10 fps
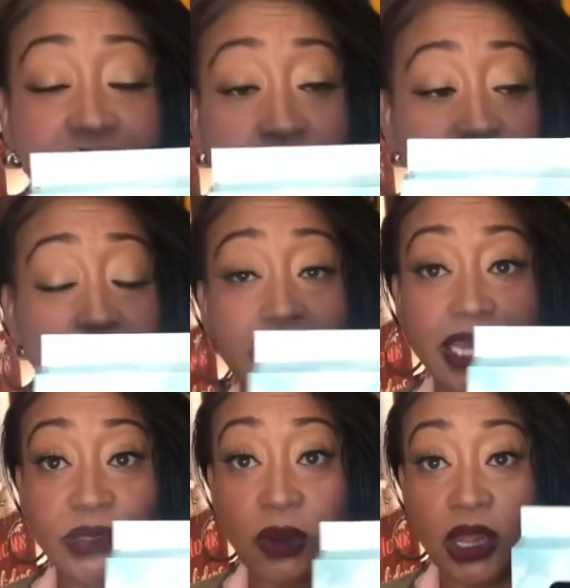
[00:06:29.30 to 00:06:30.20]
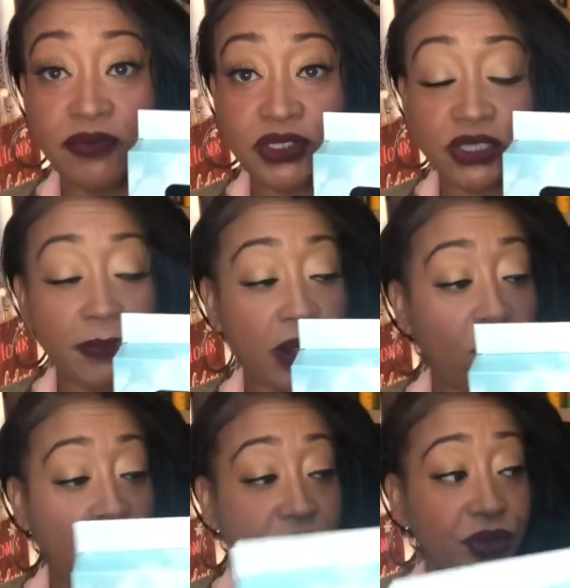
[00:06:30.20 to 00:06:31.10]
in pink as well if you saw my
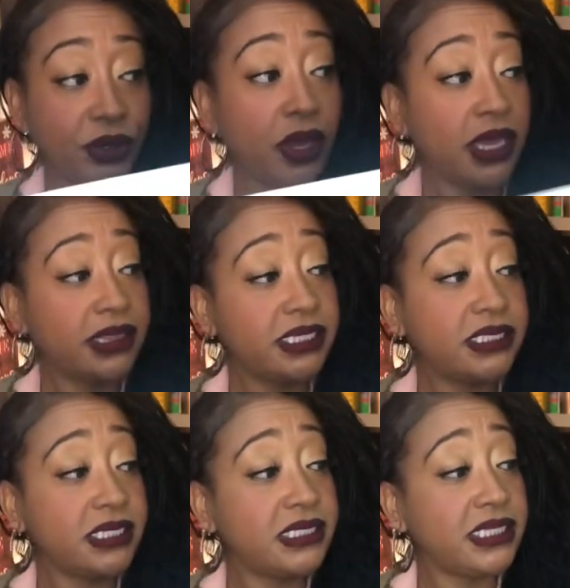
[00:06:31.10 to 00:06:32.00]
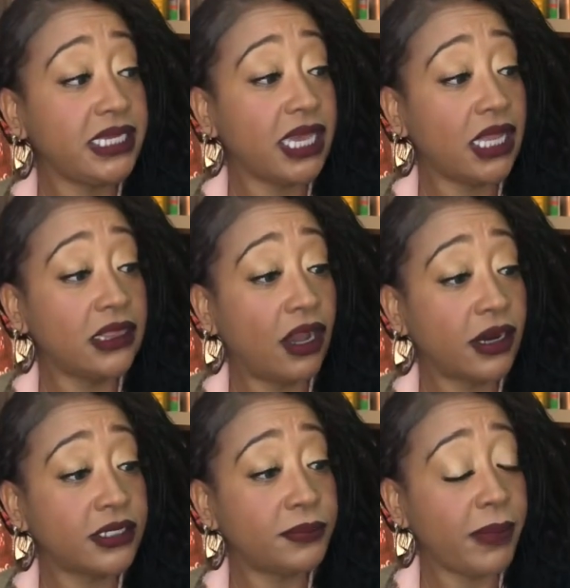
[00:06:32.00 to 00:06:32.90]
walkthrough. This is the
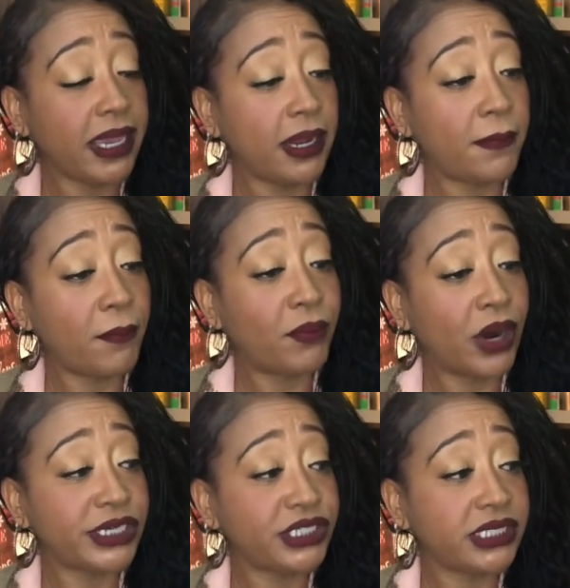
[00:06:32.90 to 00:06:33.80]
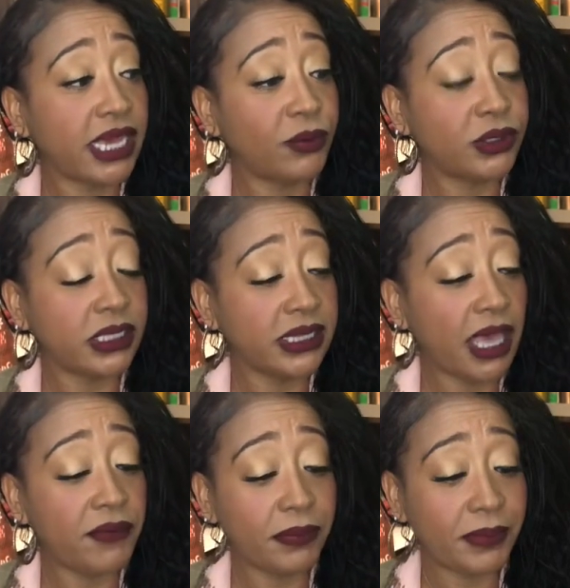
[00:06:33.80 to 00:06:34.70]
large makeup brush set with
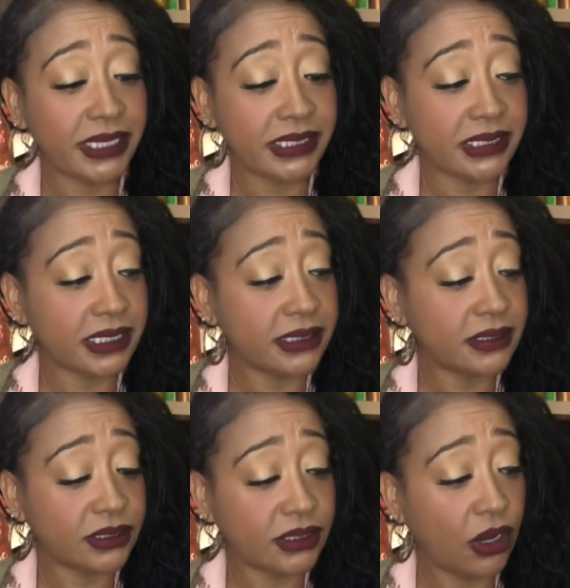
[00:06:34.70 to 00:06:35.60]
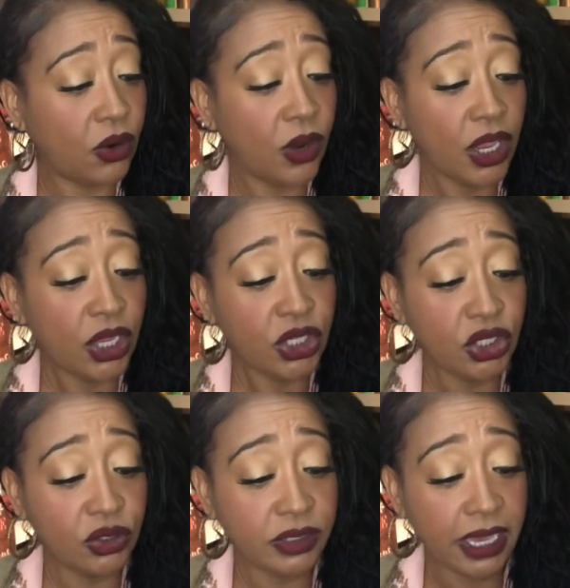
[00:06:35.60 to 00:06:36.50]
eleven pieces. So
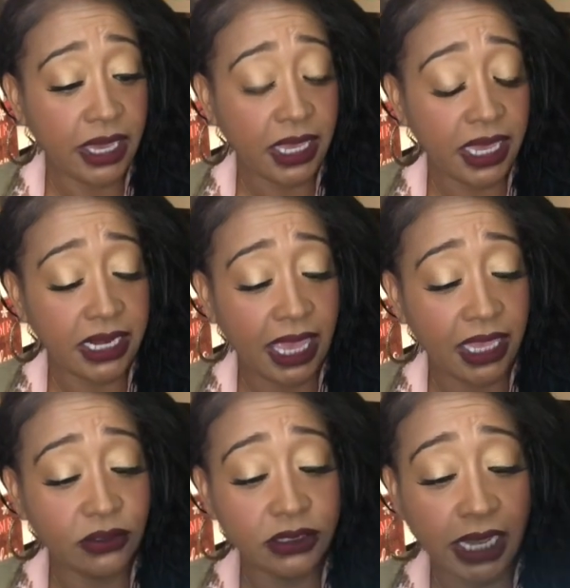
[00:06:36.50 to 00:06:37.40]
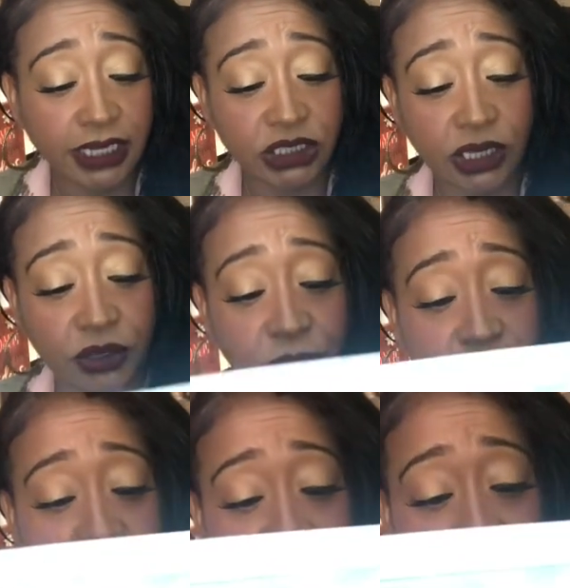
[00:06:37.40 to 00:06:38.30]
you get an angled eyeshadow
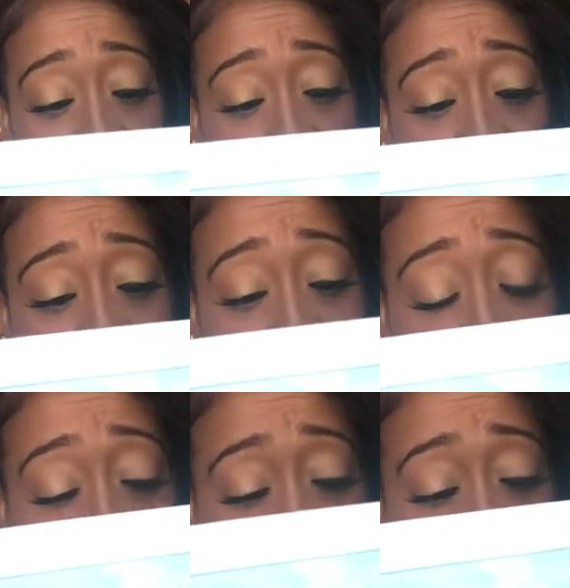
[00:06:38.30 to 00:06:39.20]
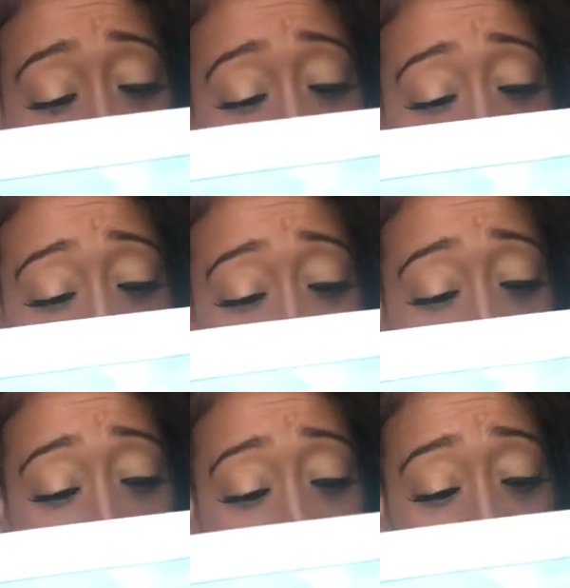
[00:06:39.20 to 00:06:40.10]
brush, a diffuse eye,
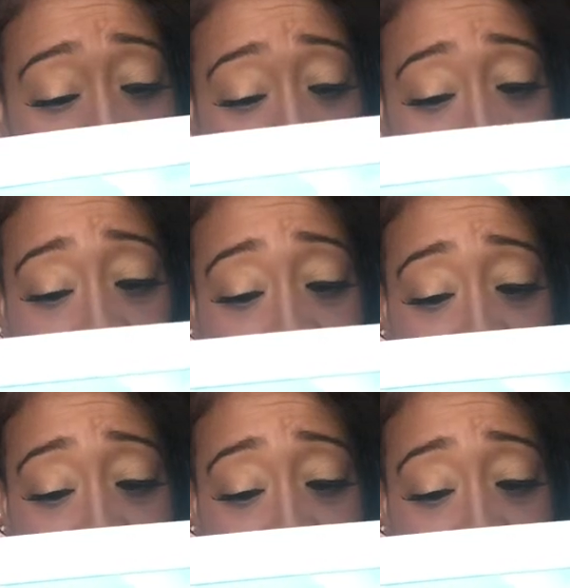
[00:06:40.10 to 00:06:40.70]
eye makeup,